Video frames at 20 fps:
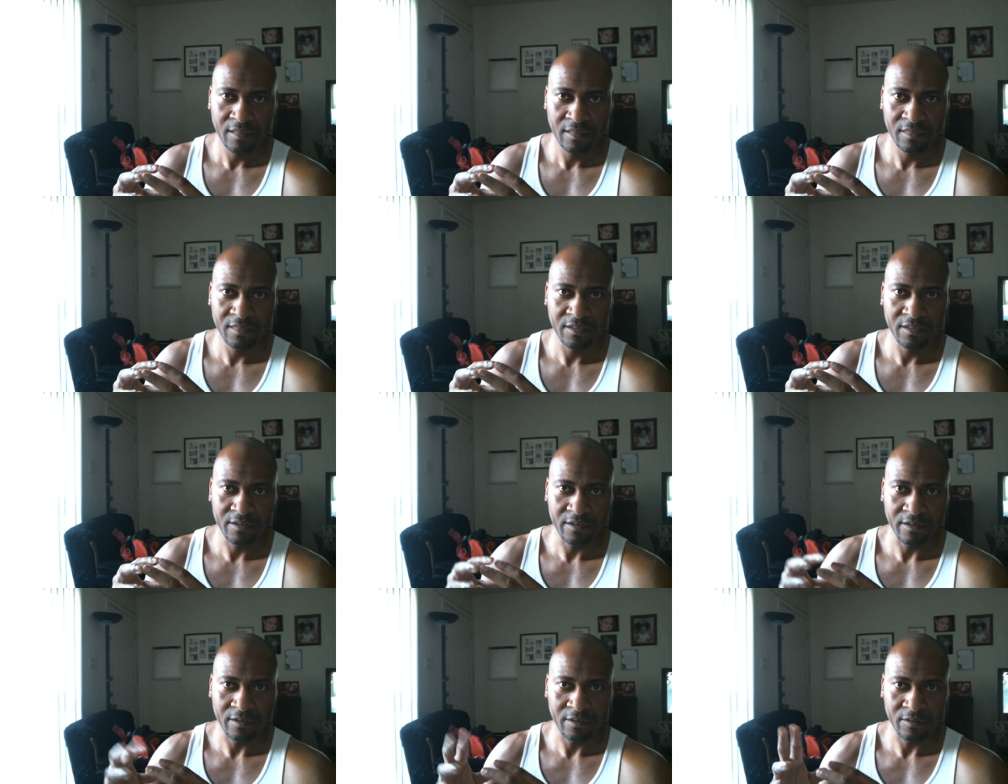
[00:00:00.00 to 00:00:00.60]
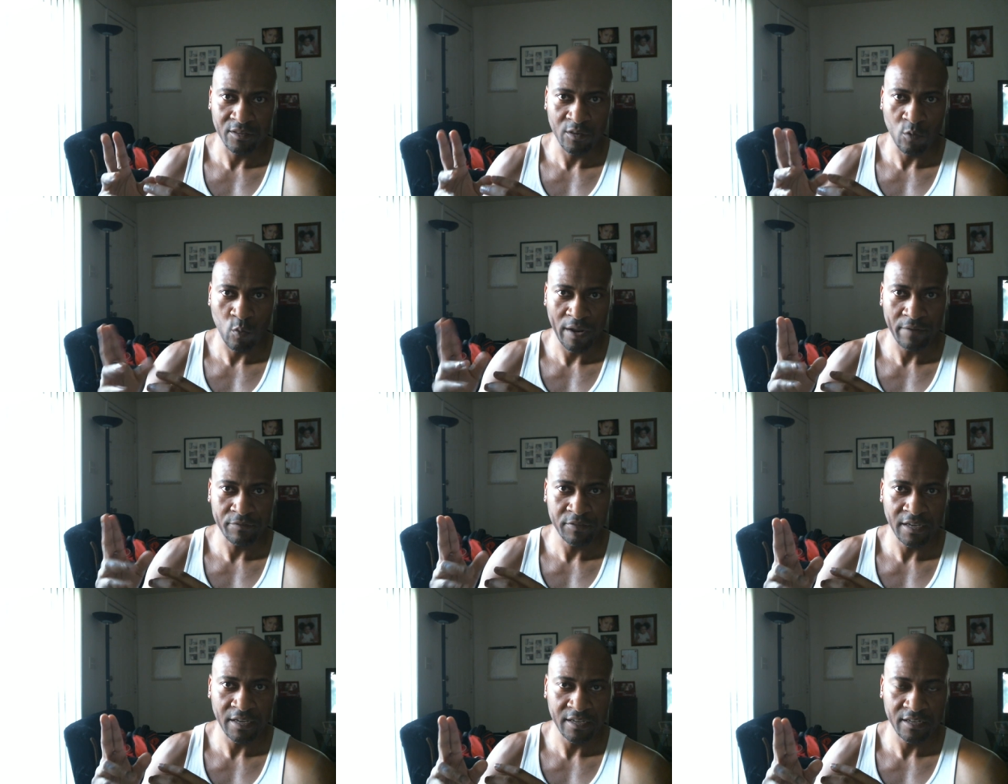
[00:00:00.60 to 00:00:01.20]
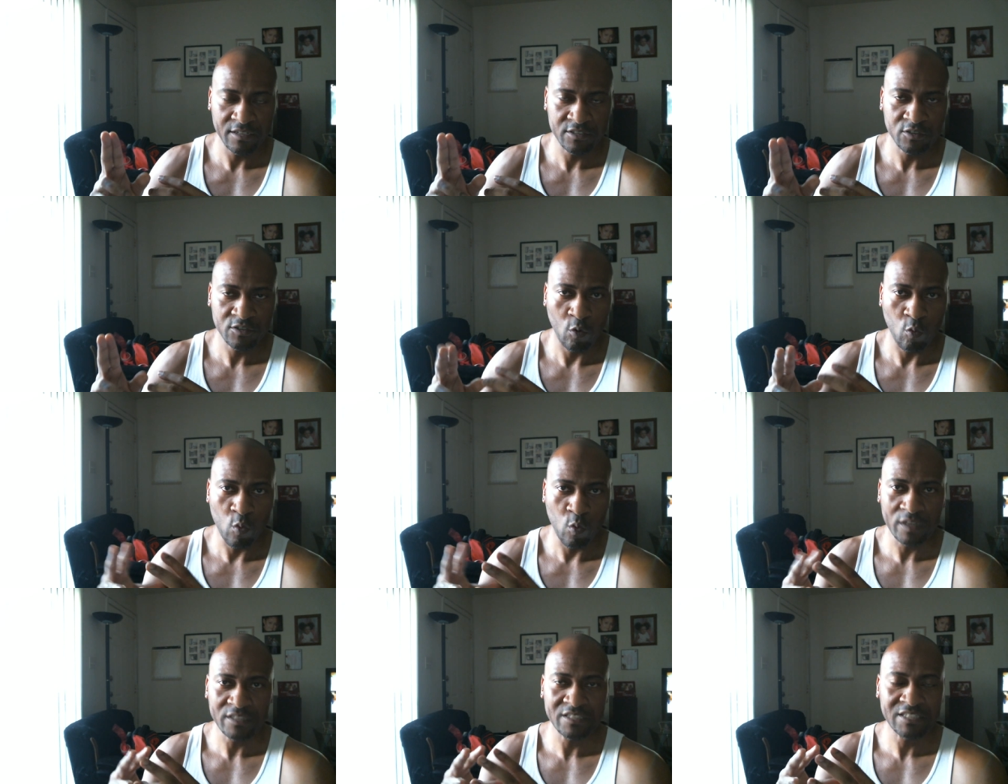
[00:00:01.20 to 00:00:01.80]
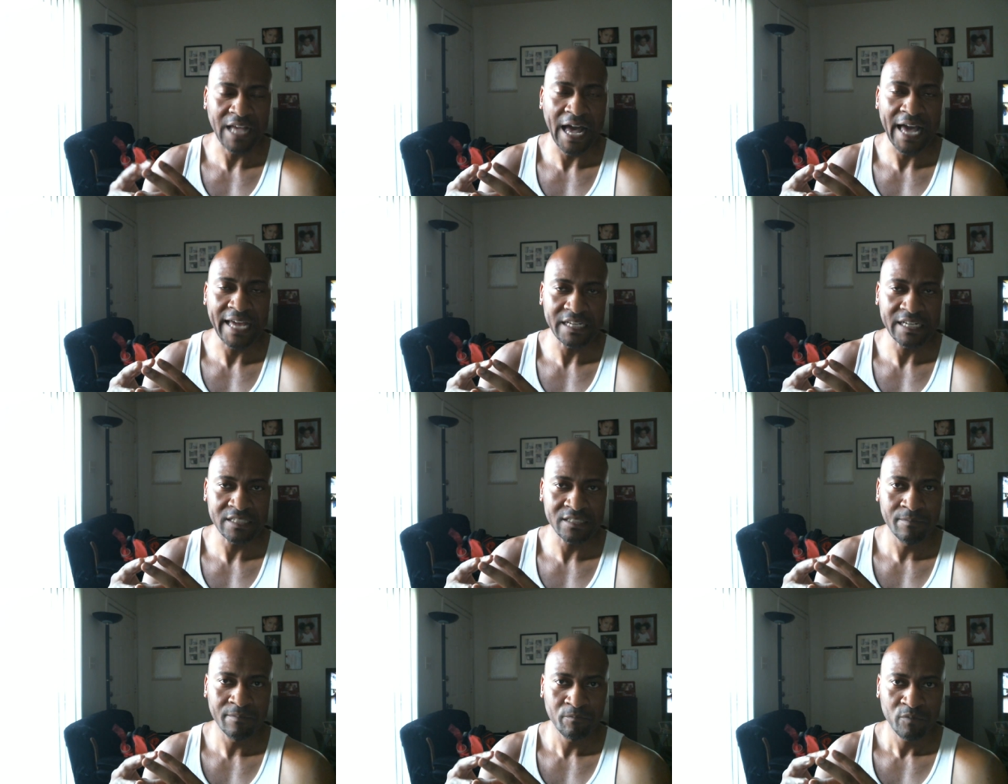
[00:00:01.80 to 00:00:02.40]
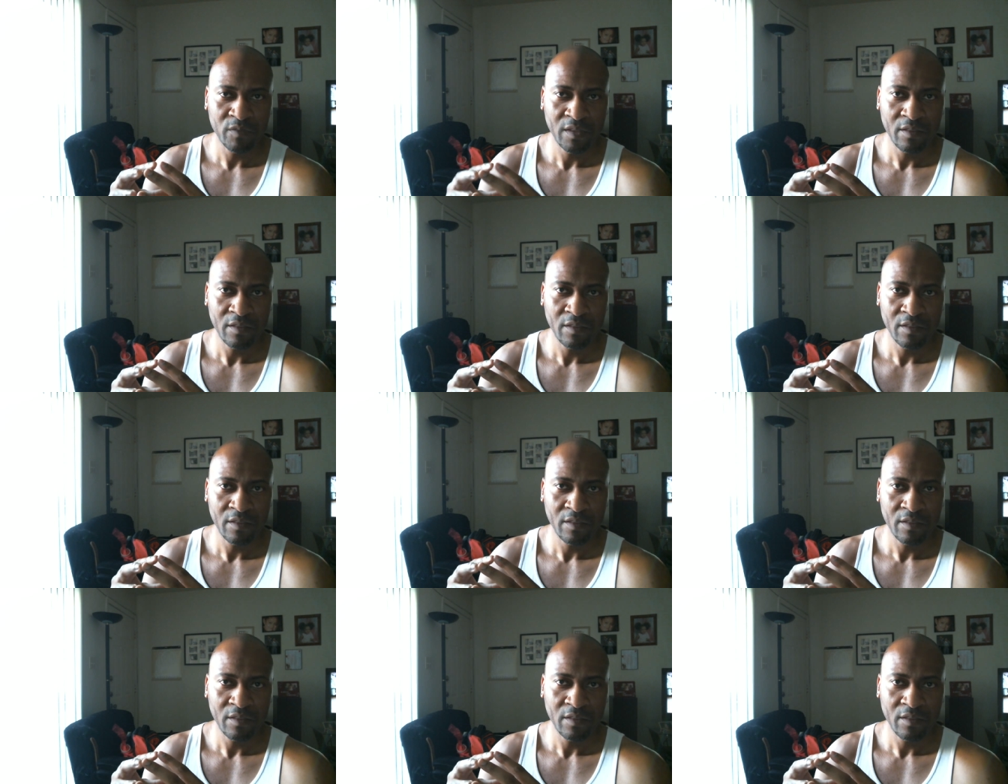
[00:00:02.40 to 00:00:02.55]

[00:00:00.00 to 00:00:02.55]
their way of thinking is so one-sided